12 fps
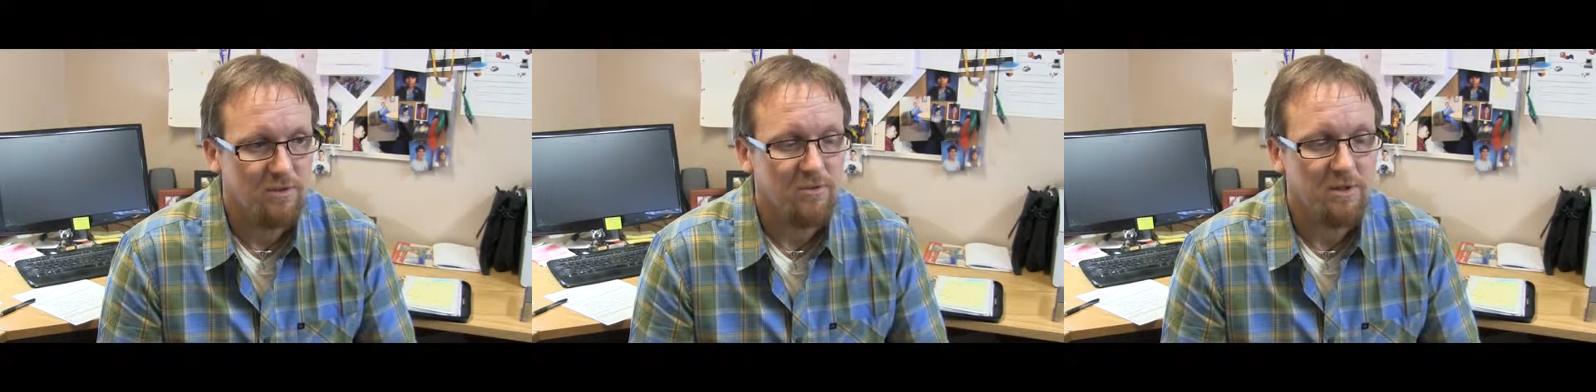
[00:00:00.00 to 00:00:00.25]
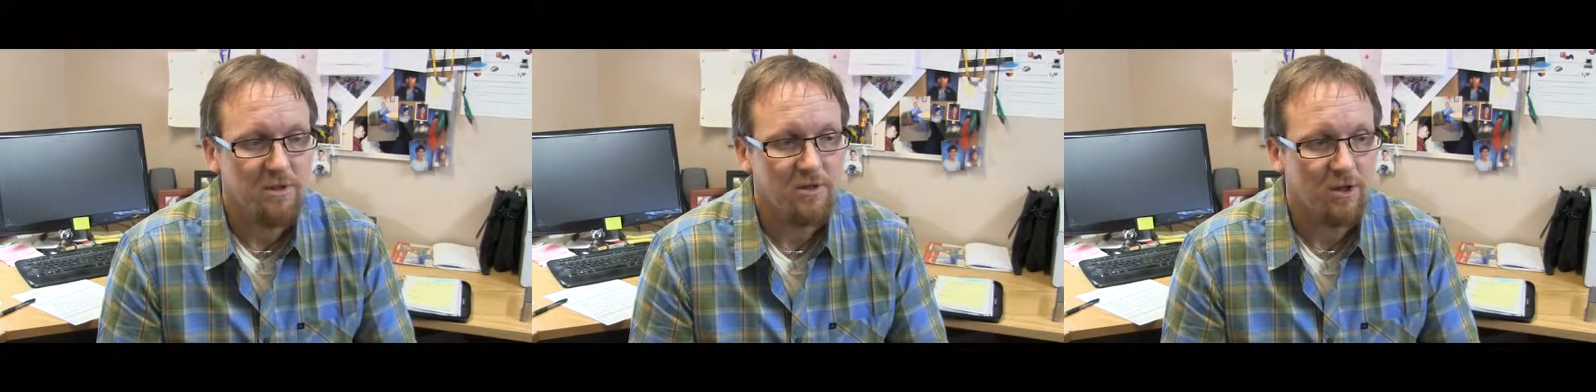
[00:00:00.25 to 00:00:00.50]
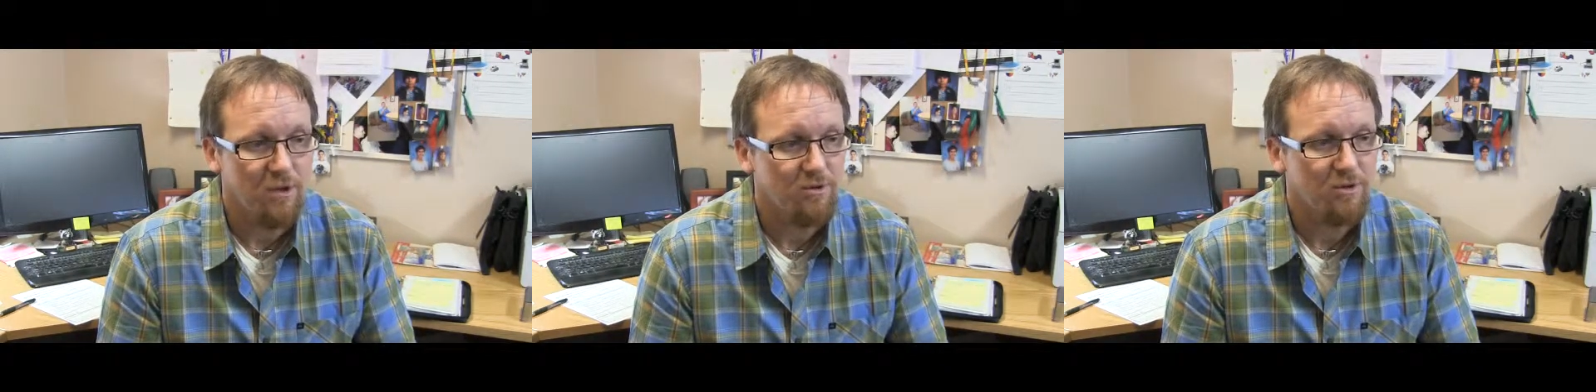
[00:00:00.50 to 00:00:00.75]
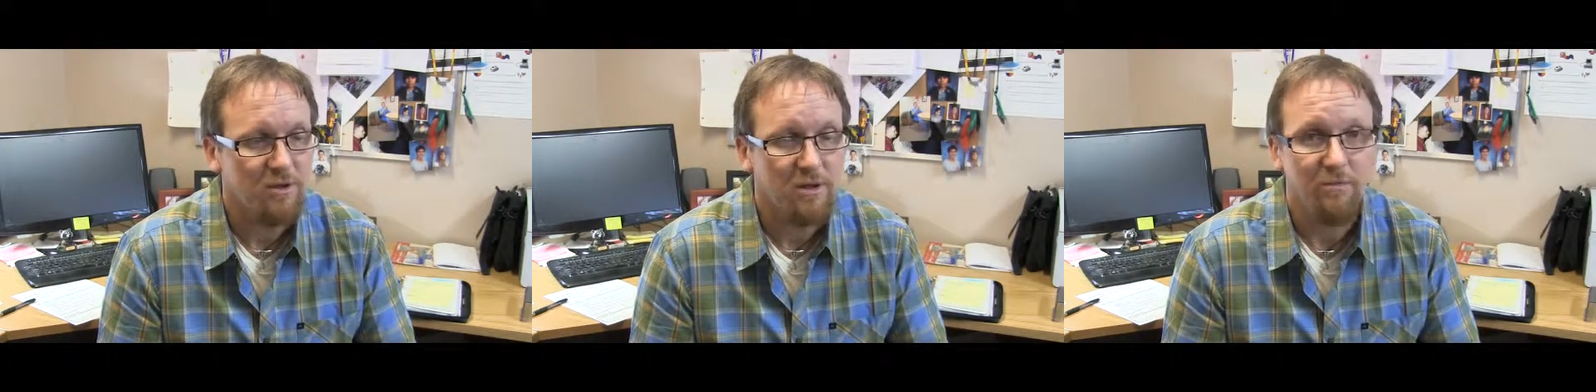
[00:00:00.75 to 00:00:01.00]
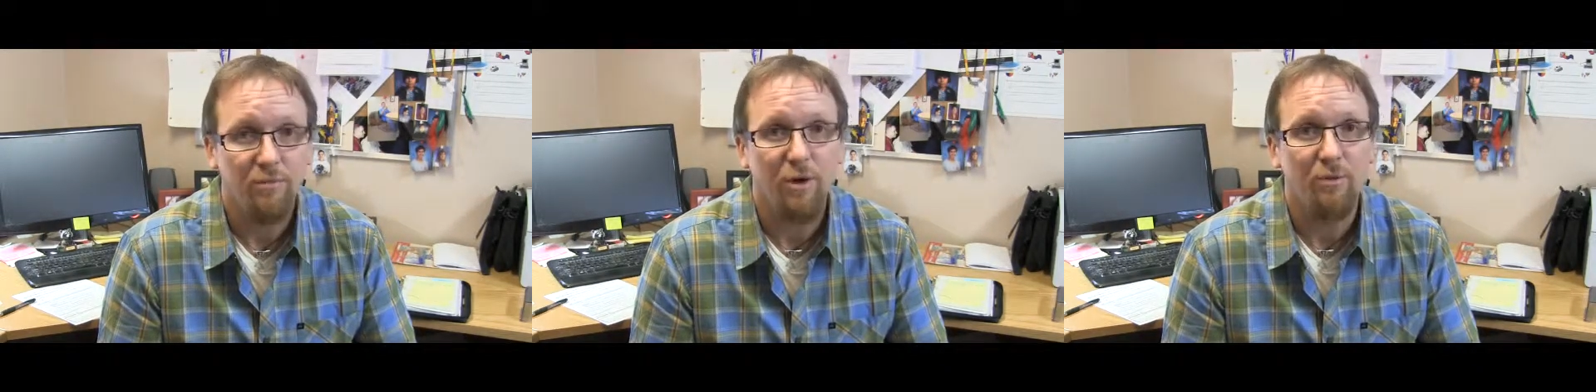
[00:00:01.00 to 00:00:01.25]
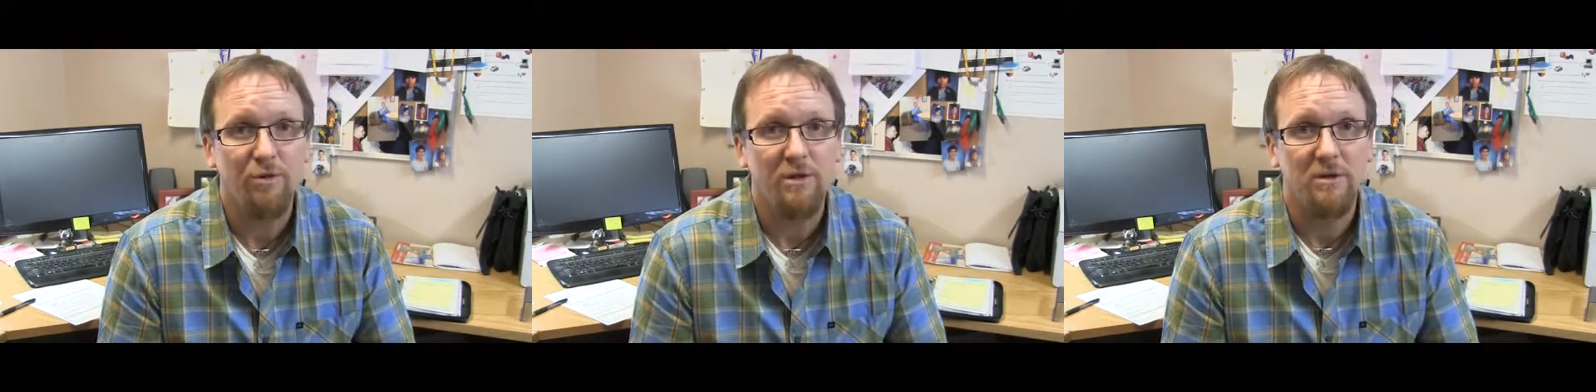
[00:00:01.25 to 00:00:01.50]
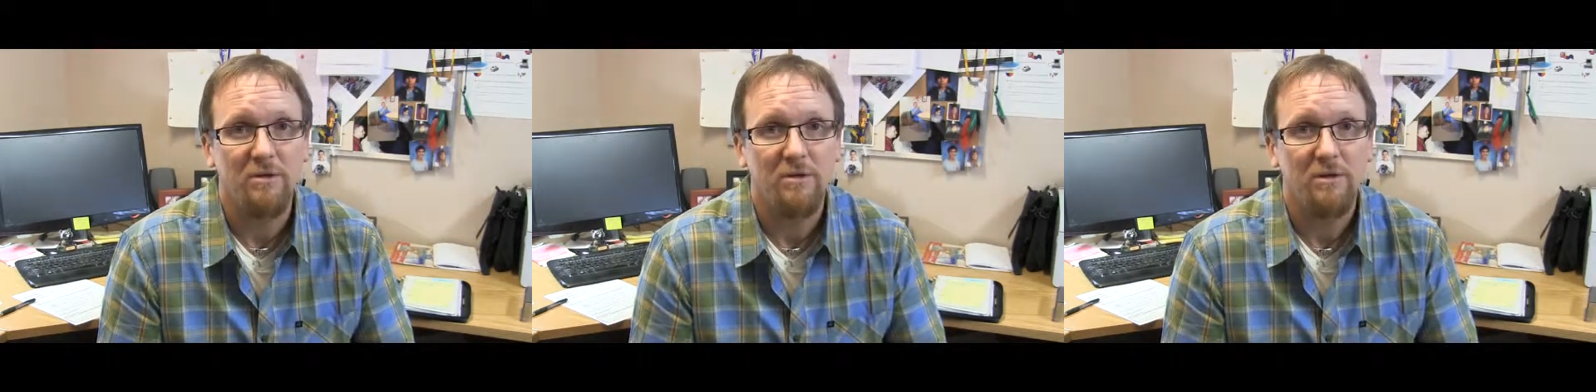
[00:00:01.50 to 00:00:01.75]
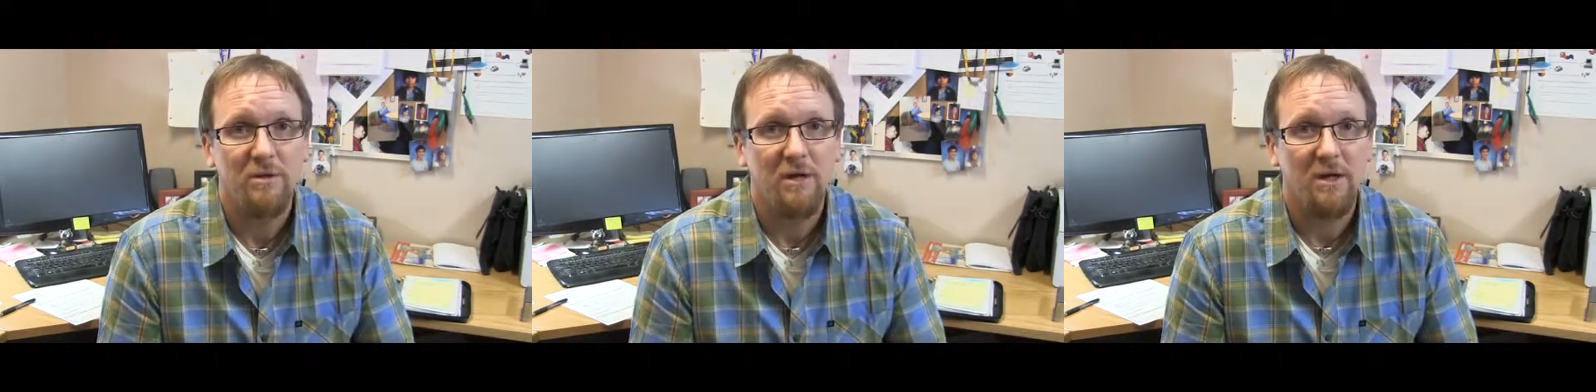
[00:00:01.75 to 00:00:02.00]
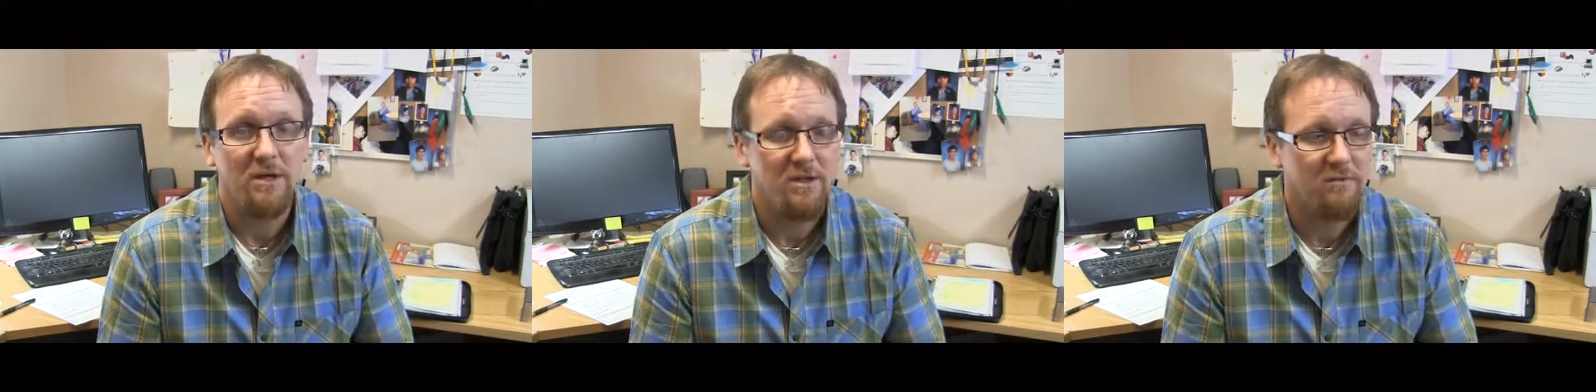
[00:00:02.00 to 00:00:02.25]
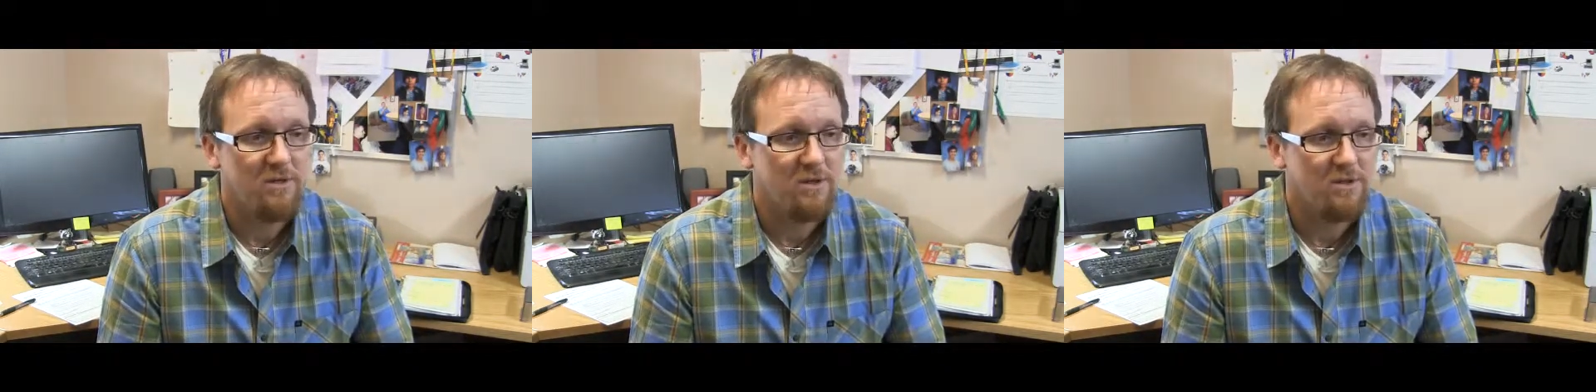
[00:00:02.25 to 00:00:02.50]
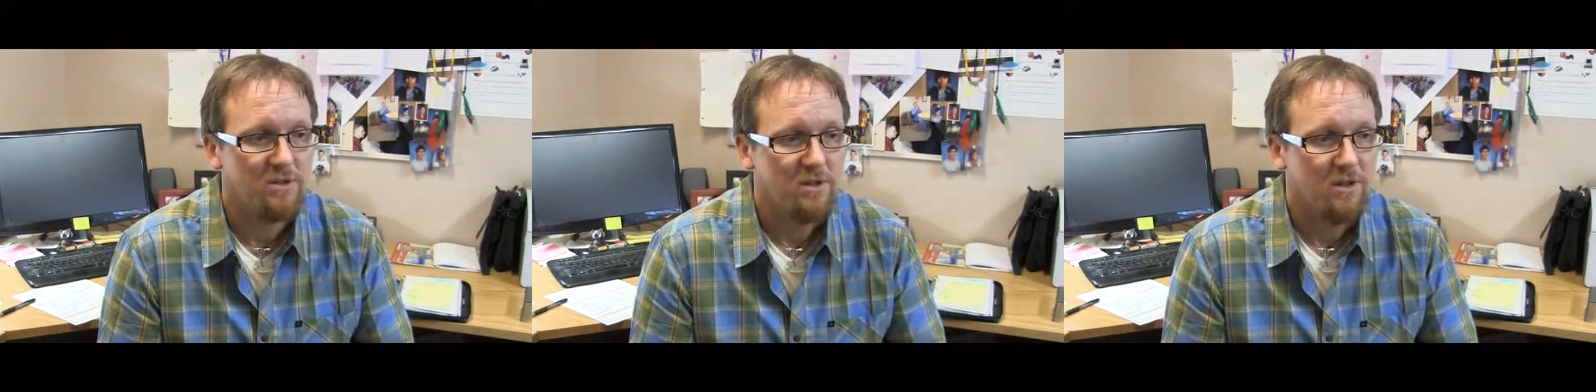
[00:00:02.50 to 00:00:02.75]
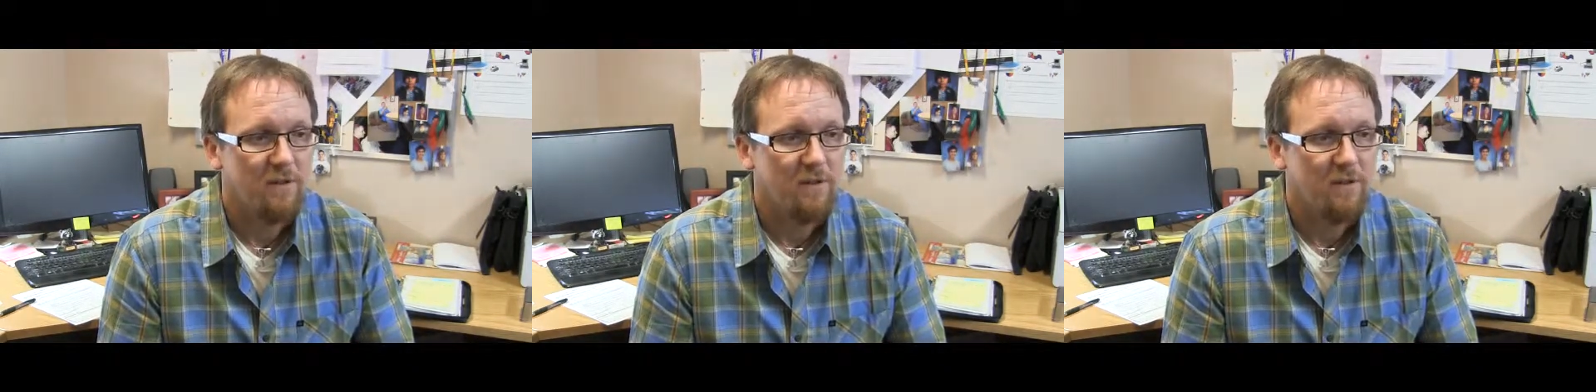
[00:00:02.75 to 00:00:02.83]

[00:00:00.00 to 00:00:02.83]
doing culturally appropriate activities,